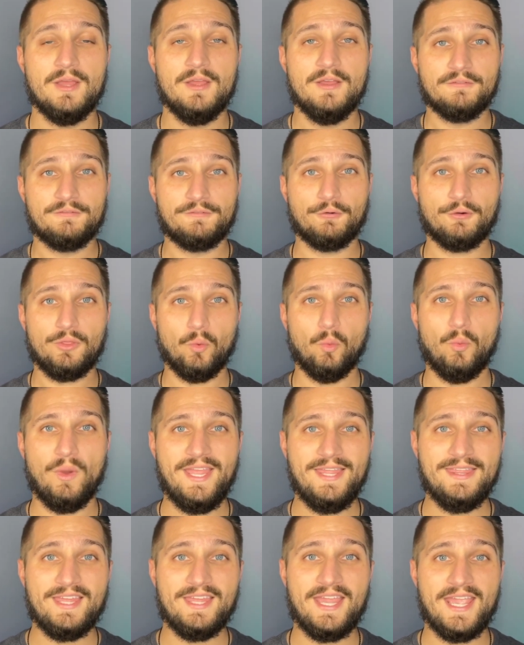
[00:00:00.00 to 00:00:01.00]
for the
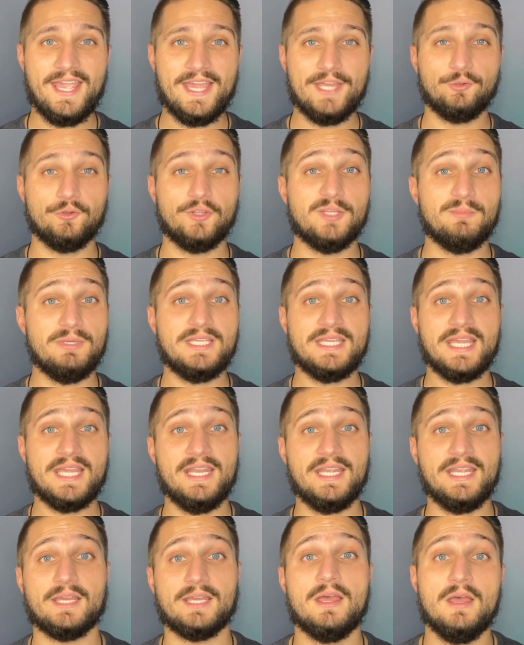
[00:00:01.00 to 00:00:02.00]
way they handled the
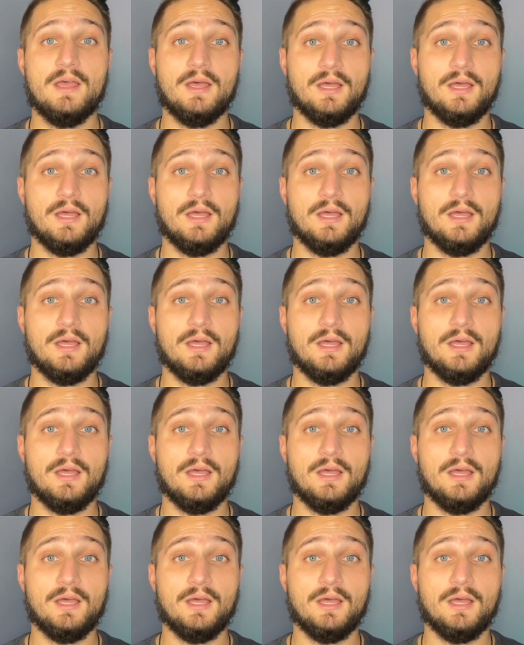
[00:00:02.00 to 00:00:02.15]
beginning